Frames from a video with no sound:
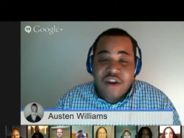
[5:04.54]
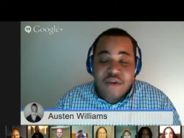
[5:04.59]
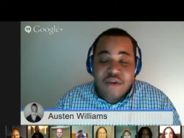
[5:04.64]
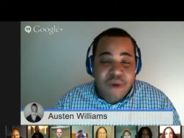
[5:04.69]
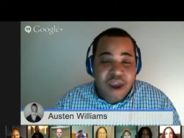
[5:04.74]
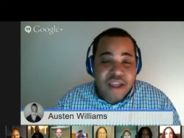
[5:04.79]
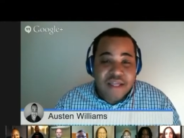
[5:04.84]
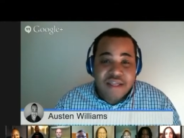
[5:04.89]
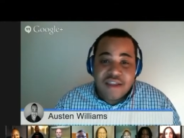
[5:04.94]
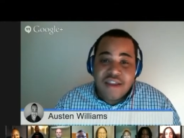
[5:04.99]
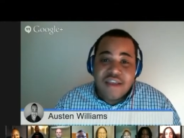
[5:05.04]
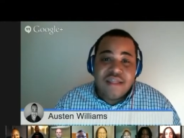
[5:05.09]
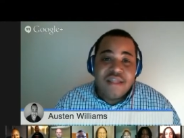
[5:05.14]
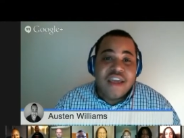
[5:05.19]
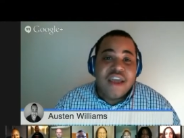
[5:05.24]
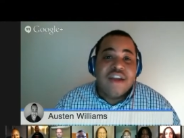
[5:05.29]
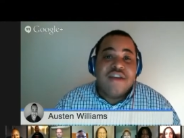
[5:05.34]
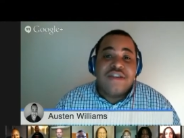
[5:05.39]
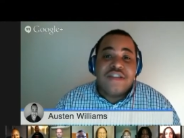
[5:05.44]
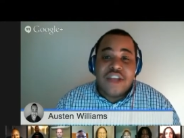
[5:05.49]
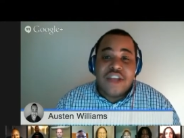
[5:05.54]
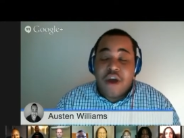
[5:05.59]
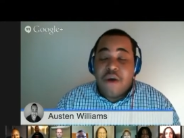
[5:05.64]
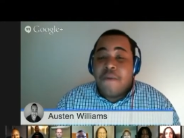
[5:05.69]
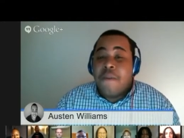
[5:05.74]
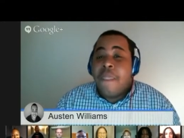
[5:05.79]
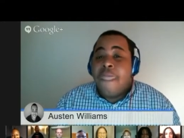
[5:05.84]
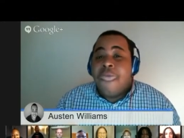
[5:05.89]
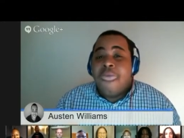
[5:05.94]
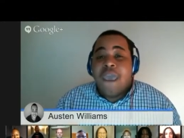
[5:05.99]
I learned right then and there.
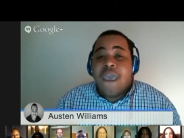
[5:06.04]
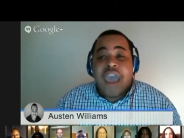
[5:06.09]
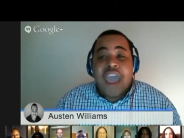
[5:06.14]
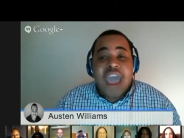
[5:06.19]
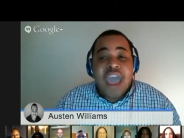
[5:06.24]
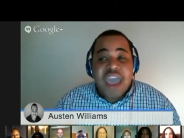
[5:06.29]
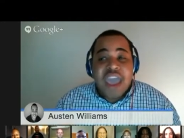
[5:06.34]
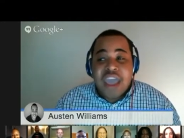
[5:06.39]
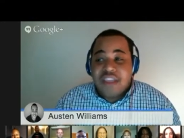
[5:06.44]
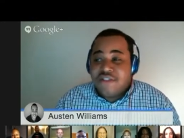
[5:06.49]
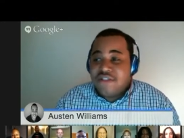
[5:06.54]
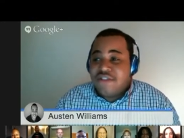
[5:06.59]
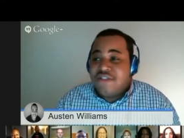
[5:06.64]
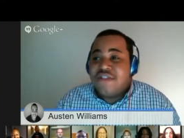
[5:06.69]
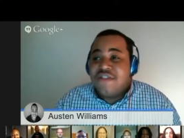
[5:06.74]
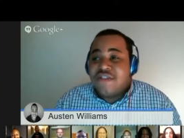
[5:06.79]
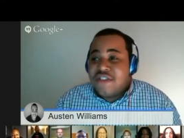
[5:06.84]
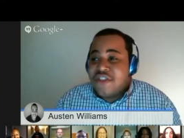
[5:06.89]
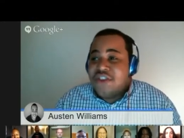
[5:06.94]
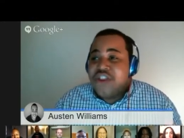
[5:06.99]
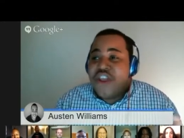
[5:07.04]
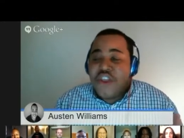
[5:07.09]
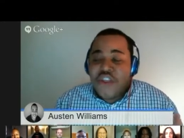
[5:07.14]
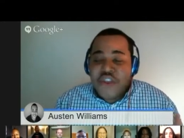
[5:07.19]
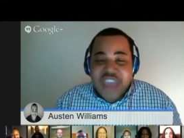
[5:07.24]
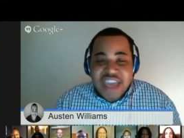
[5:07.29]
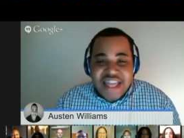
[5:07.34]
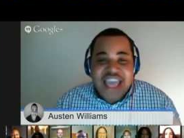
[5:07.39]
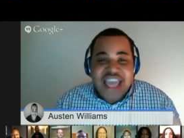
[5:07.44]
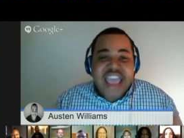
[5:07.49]
So it's just you know
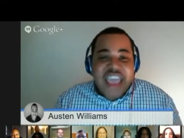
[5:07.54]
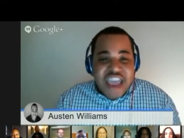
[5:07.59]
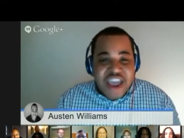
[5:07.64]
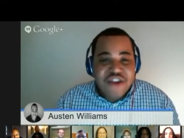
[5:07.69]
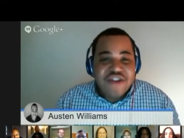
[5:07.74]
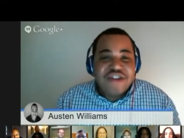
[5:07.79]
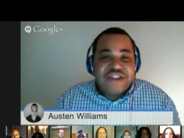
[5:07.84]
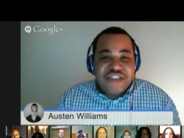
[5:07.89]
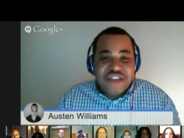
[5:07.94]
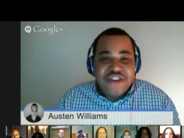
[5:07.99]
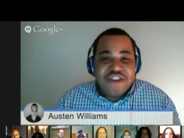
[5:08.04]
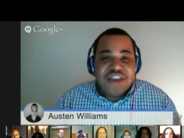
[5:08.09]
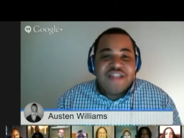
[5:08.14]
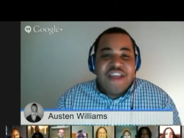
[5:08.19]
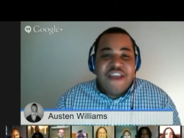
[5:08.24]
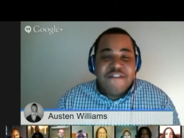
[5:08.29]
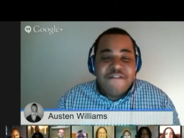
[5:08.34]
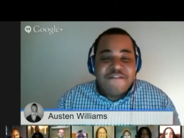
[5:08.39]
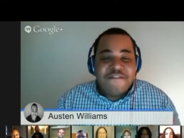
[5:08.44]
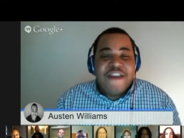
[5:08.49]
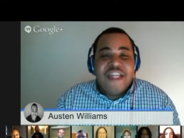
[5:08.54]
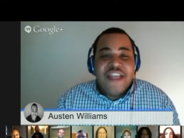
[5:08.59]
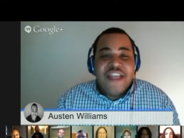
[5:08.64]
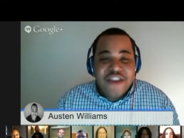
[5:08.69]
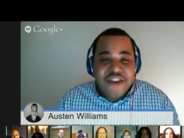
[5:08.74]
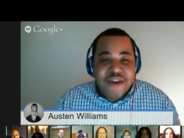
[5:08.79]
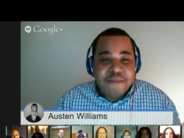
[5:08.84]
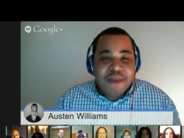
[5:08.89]
you get that energy, you get that feeling.